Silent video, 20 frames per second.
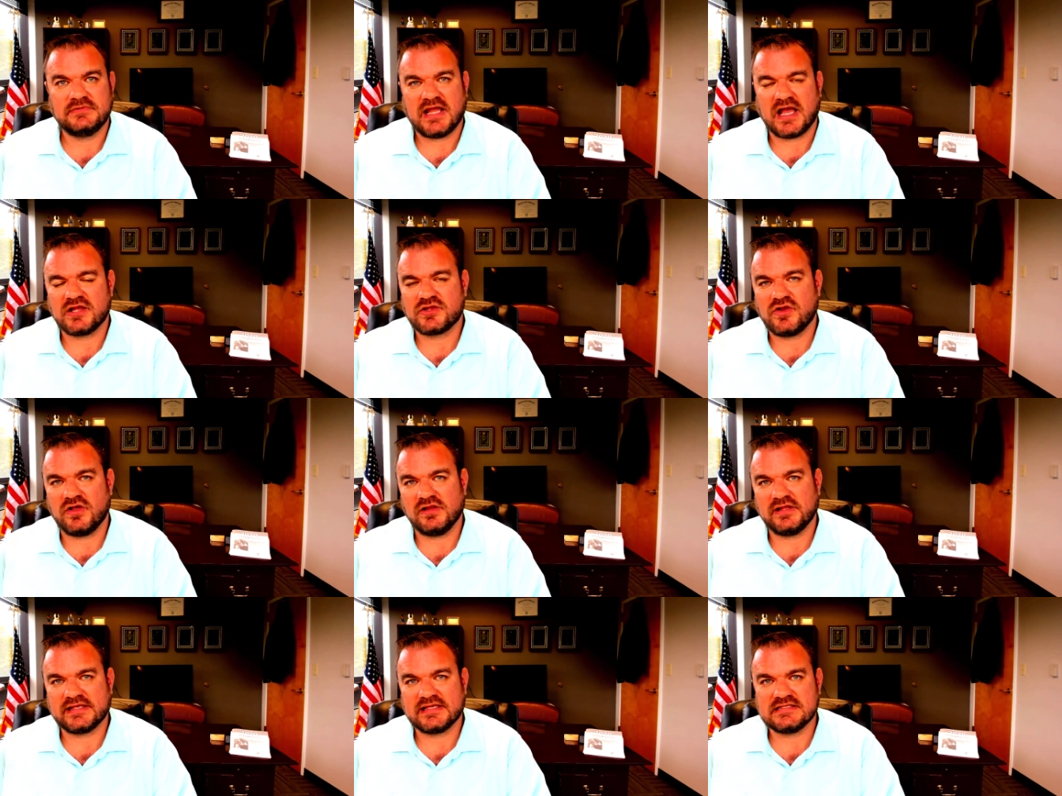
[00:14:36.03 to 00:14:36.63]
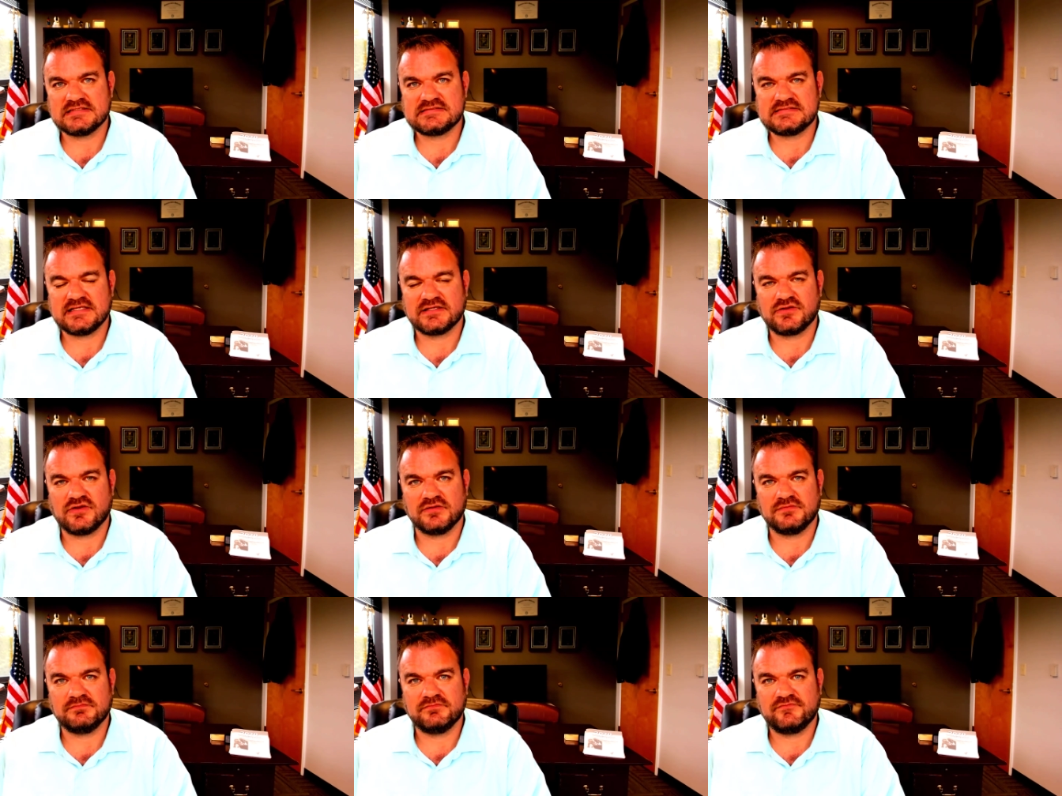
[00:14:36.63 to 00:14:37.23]
not calling in
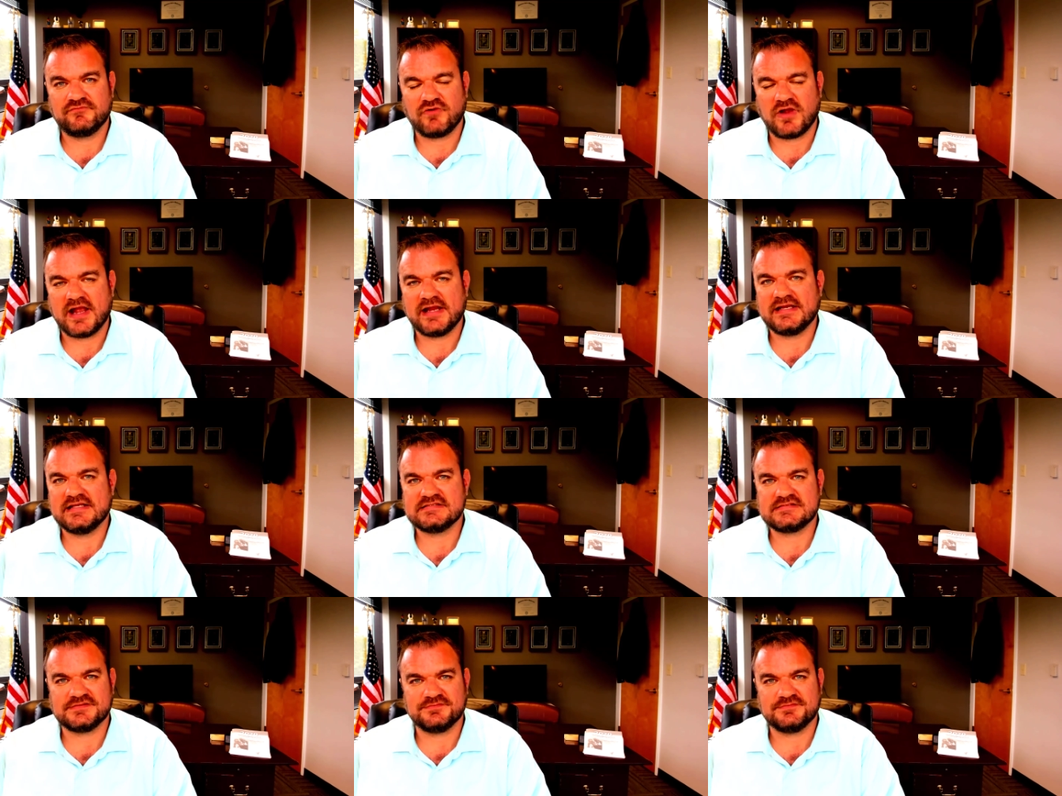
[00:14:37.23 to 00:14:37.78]
sick on Fridays